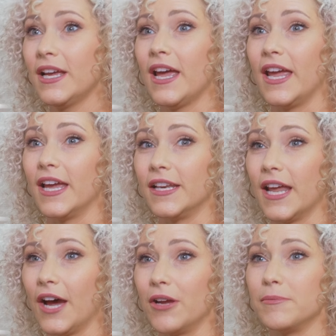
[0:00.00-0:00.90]
And
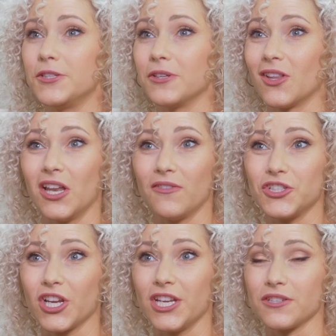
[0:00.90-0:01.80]
now I've been doing a lot of
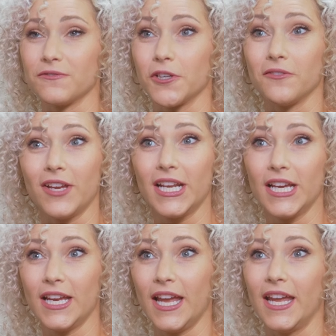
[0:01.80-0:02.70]
education for
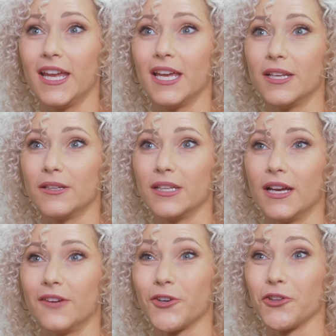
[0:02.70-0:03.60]
Aveda and
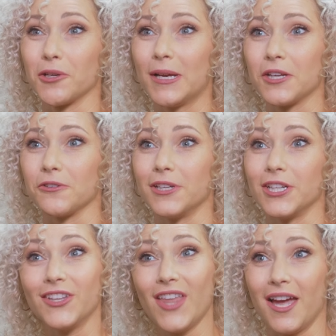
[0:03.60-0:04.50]
uh, furthering my
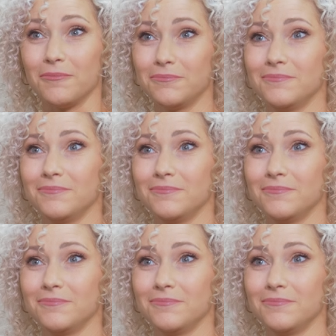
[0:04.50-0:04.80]
career in that.